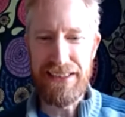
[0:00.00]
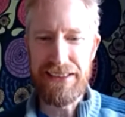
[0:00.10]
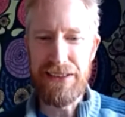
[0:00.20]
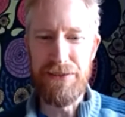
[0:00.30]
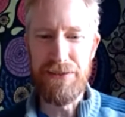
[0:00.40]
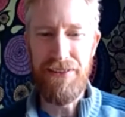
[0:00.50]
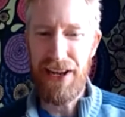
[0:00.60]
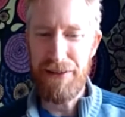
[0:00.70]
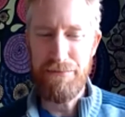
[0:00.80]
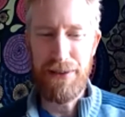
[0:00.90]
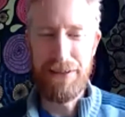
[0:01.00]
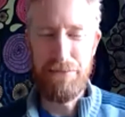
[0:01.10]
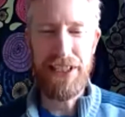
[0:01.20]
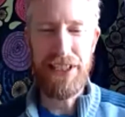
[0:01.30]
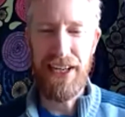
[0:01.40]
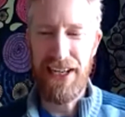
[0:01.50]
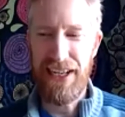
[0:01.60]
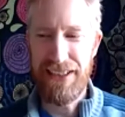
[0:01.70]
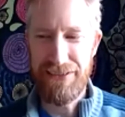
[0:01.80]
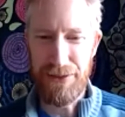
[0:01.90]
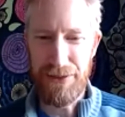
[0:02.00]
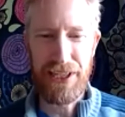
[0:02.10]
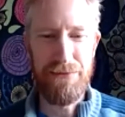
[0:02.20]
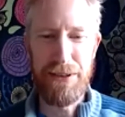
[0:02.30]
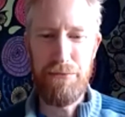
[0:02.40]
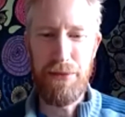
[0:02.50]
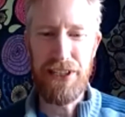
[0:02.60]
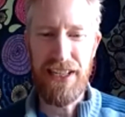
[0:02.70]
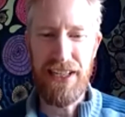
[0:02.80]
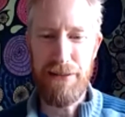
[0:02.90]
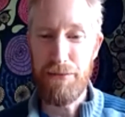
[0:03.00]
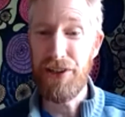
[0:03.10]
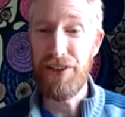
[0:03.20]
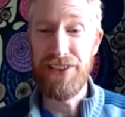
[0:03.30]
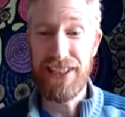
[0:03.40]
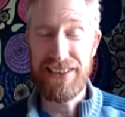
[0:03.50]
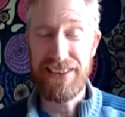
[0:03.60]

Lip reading: So developing PKI, working with PKI projects